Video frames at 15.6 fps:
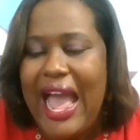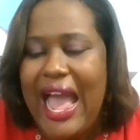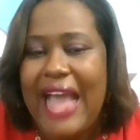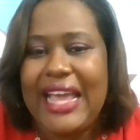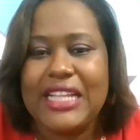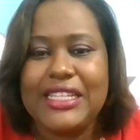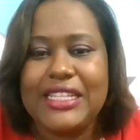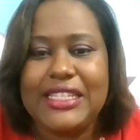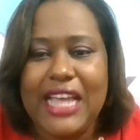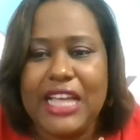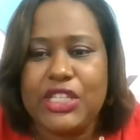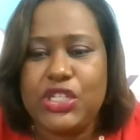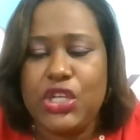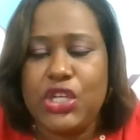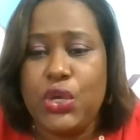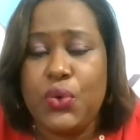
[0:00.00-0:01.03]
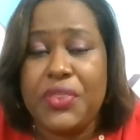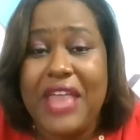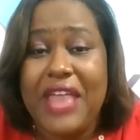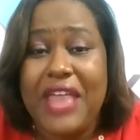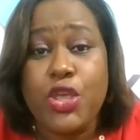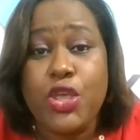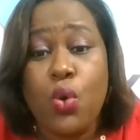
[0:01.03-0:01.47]
I can say to you
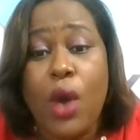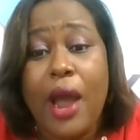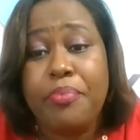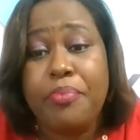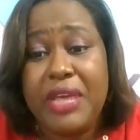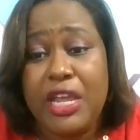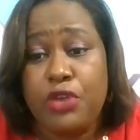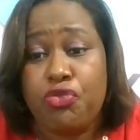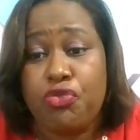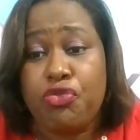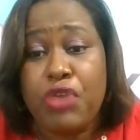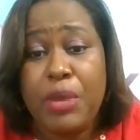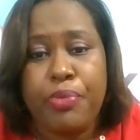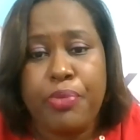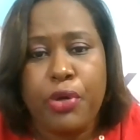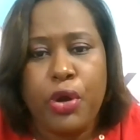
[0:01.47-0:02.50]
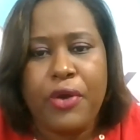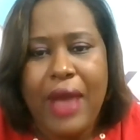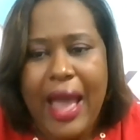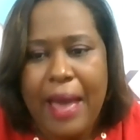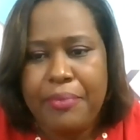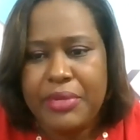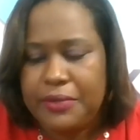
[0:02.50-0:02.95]
that you are being
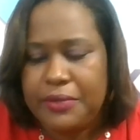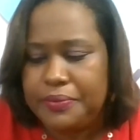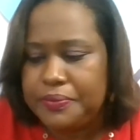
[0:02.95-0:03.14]
reprogrammed.